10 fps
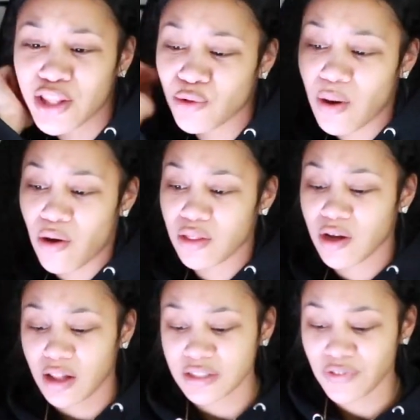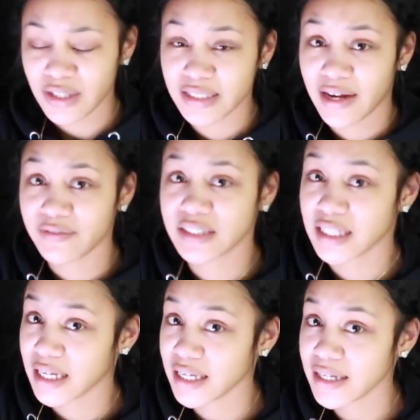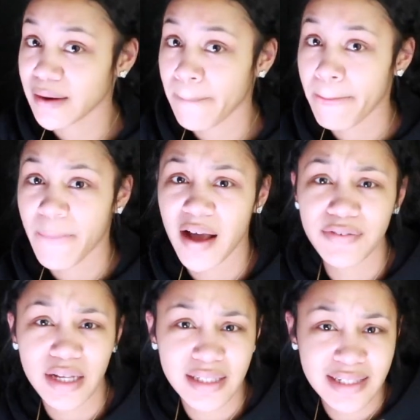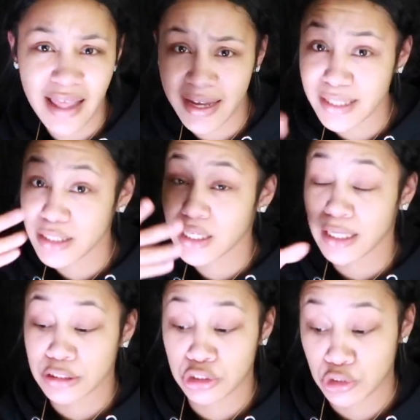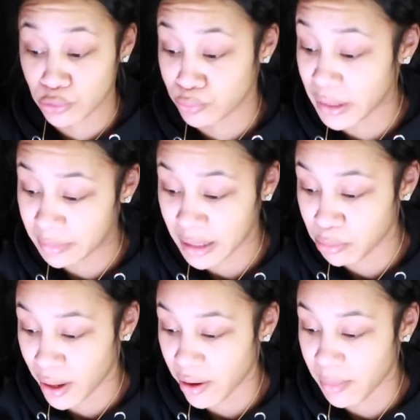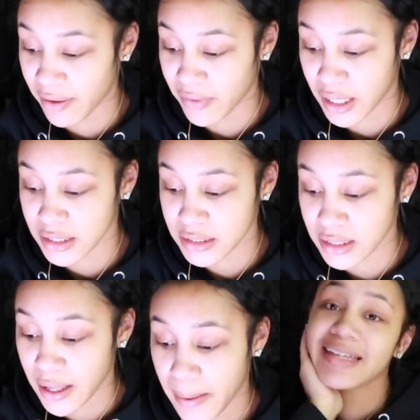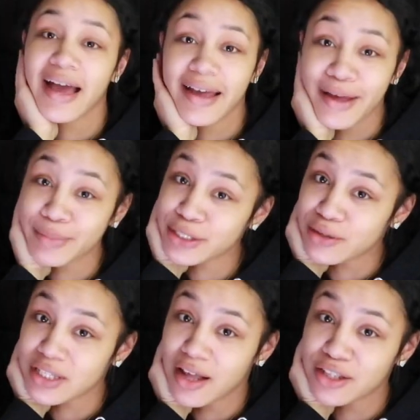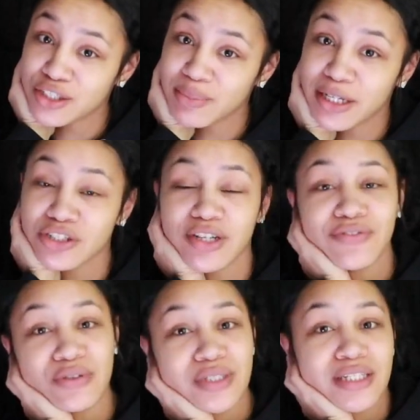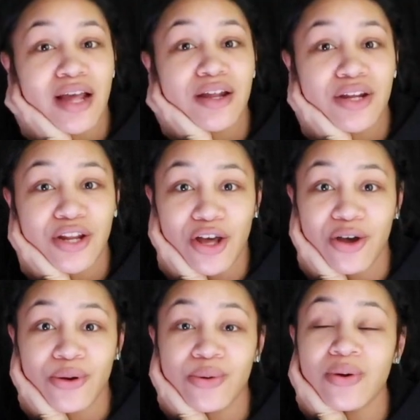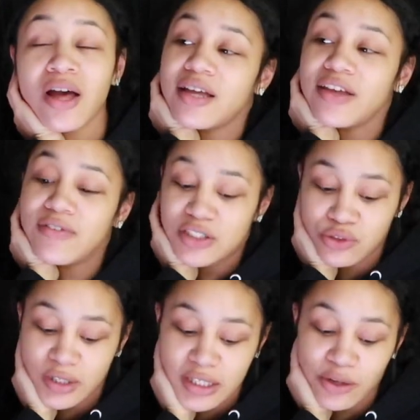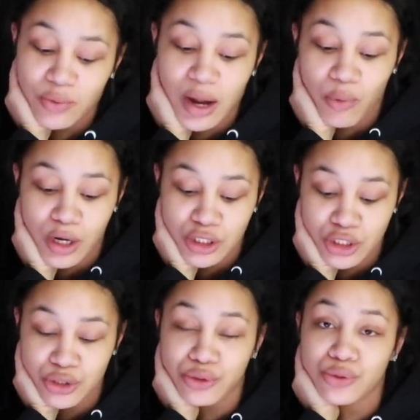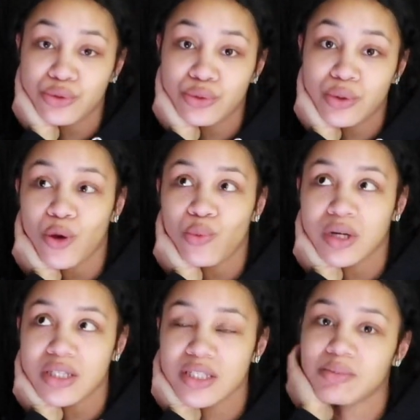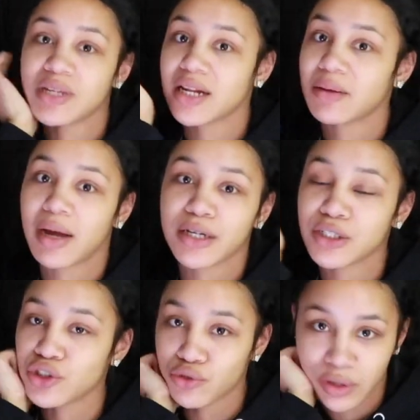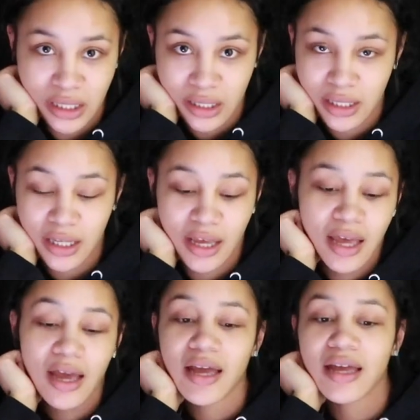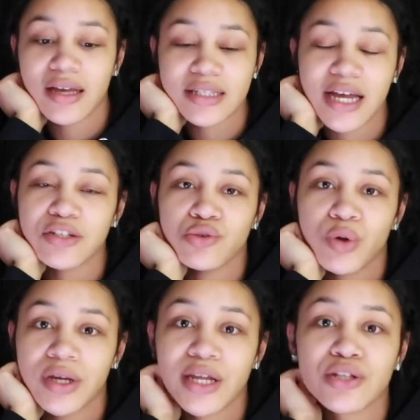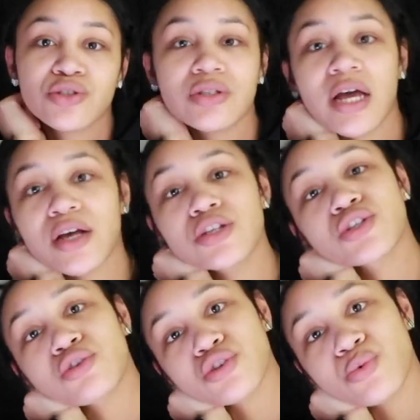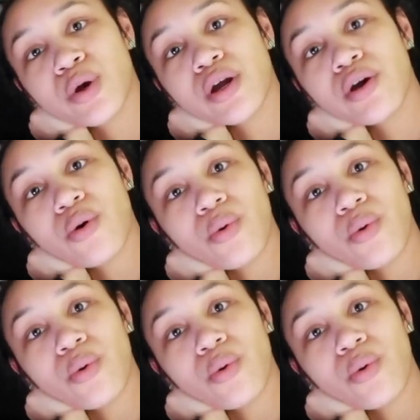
Throughout all the college vlogs that I've done, I feel like this light is extremely bright on my face. Yeah, I am a sociology major, if you did not know. Eventually, what I want to do once obtaining my degree is I do want to get into like social work